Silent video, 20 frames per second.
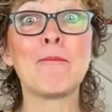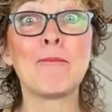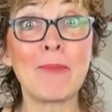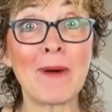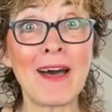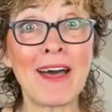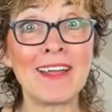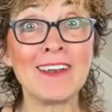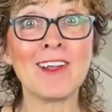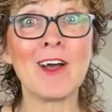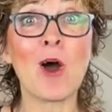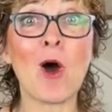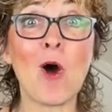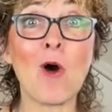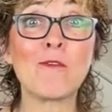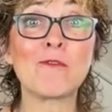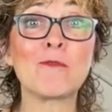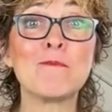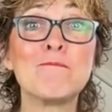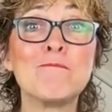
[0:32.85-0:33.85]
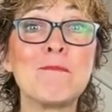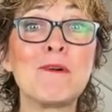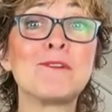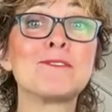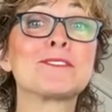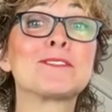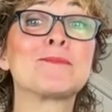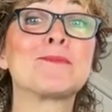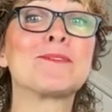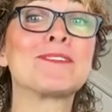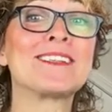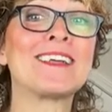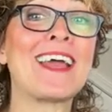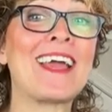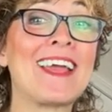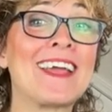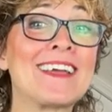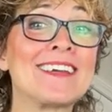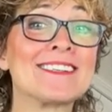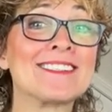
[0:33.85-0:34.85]
but over multiple
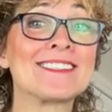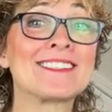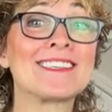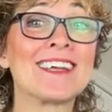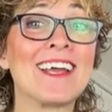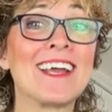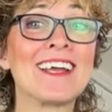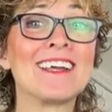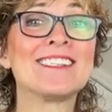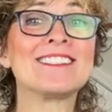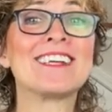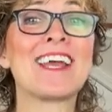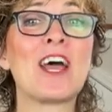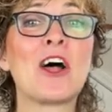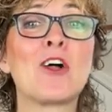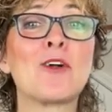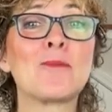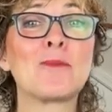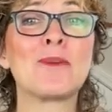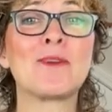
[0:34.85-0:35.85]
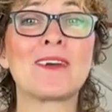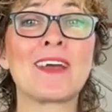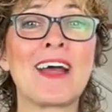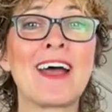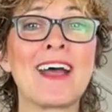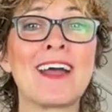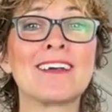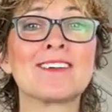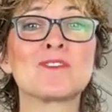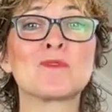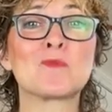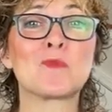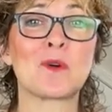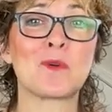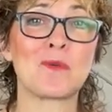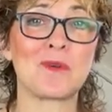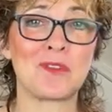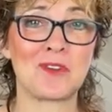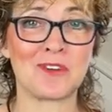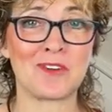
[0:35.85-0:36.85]
days to help you guys
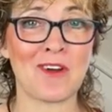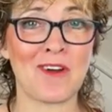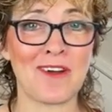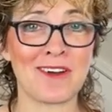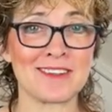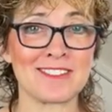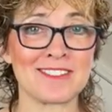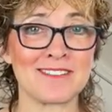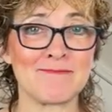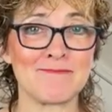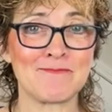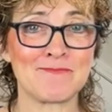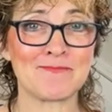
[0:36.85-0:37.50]
work with your dogs